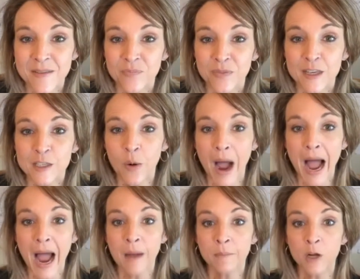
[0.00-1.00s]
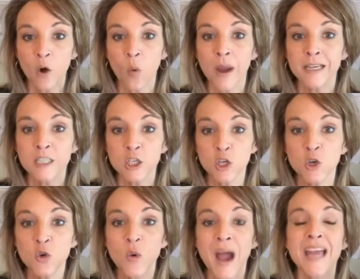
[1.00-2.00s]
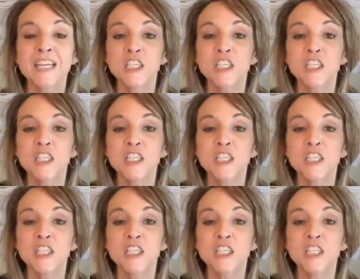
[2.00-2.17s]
So I'm going to